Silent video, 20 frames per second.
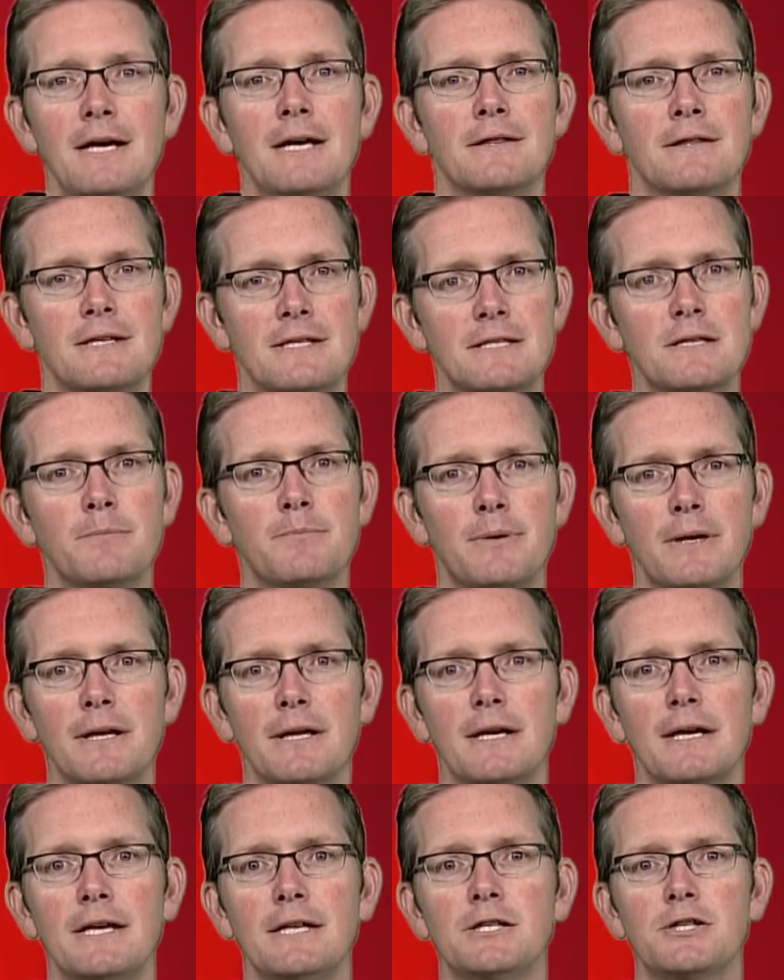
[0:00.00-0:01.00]
This
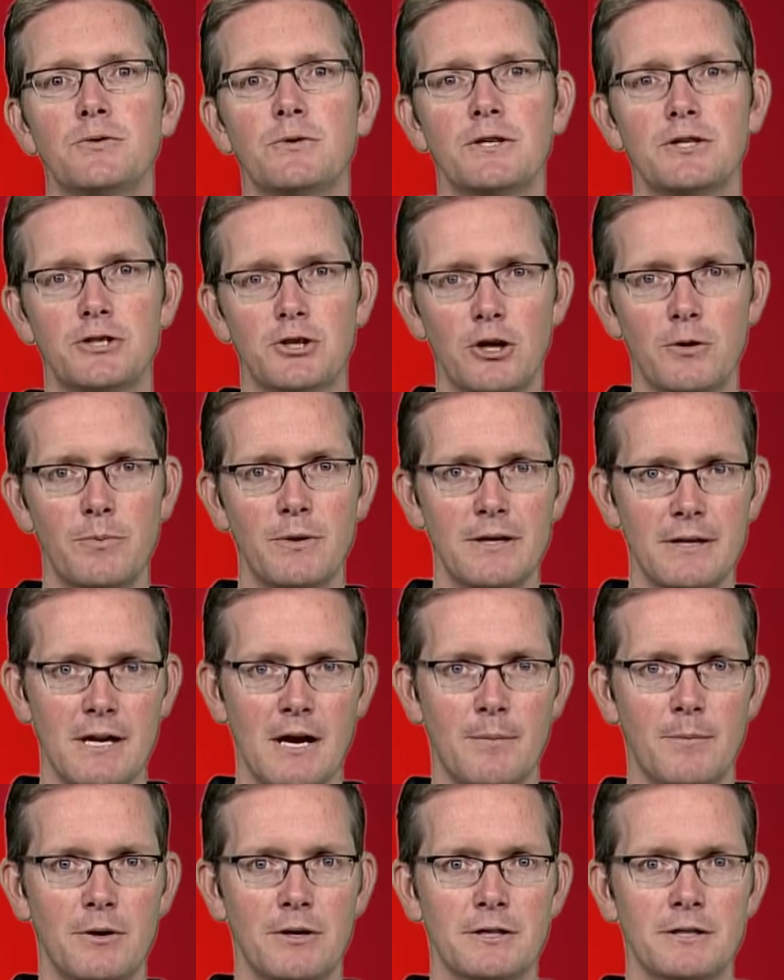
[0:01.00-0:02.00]
ability to interpret
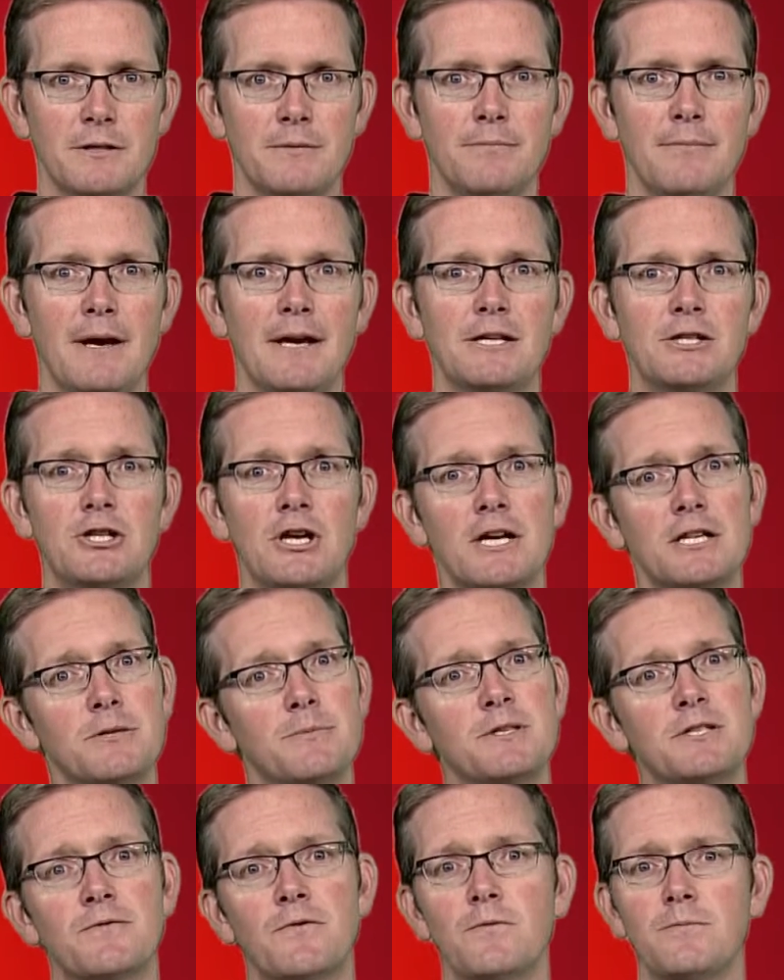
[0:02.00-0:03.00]
numbers, make
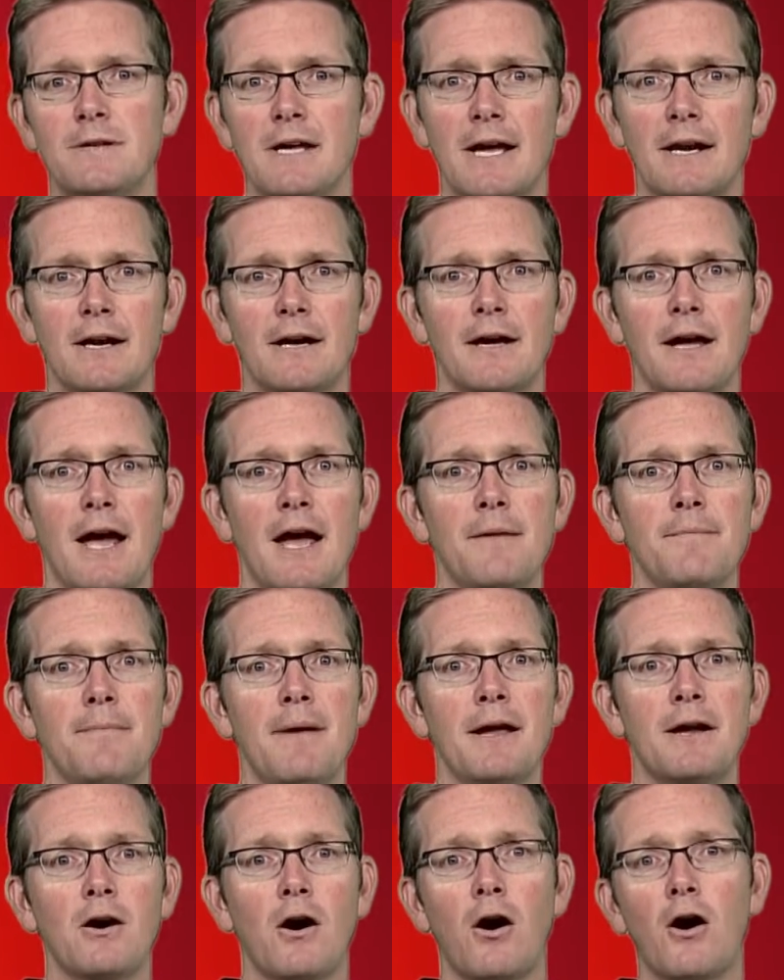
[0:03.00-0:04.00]
judgments from data, and
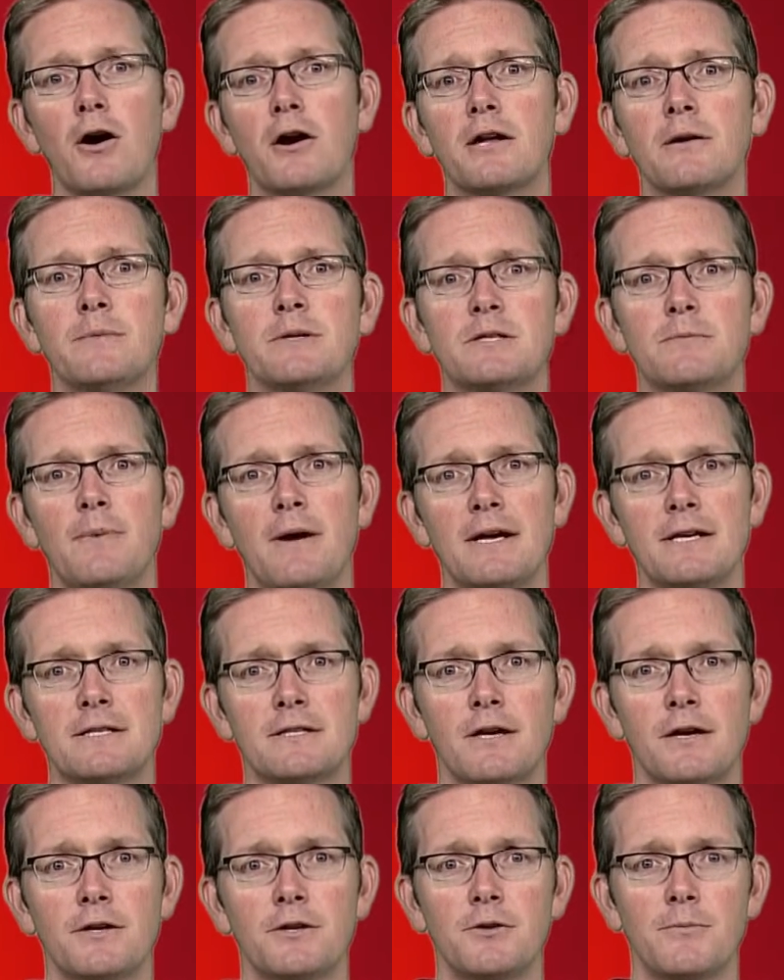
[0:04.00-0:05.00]
make arguments based
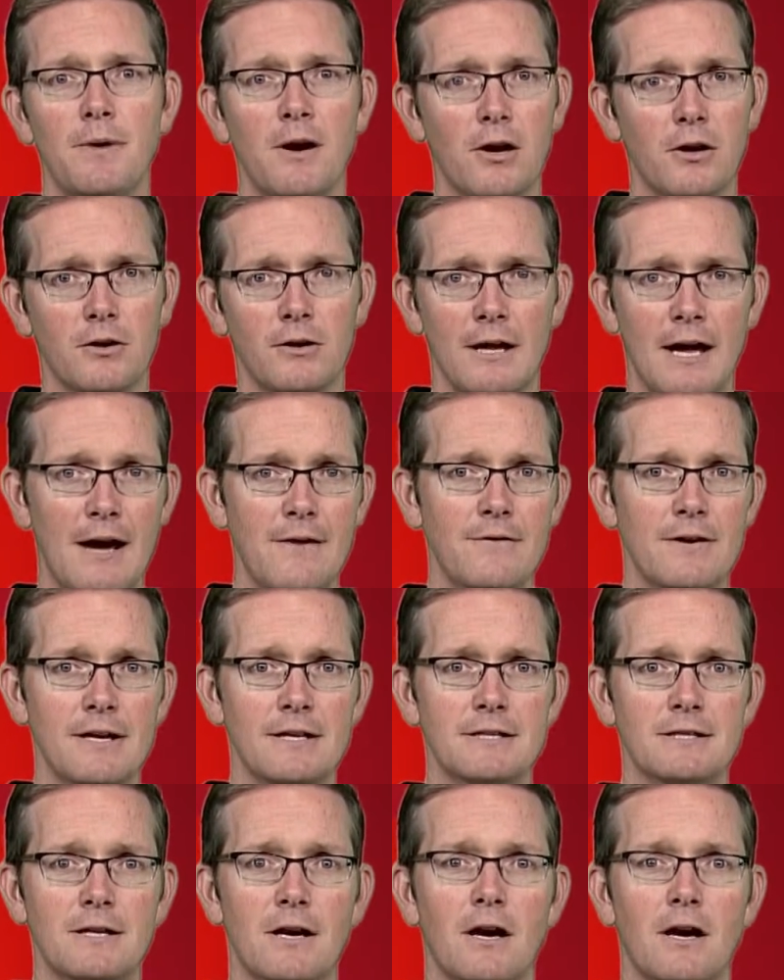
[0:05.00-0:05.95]
on numerical evidence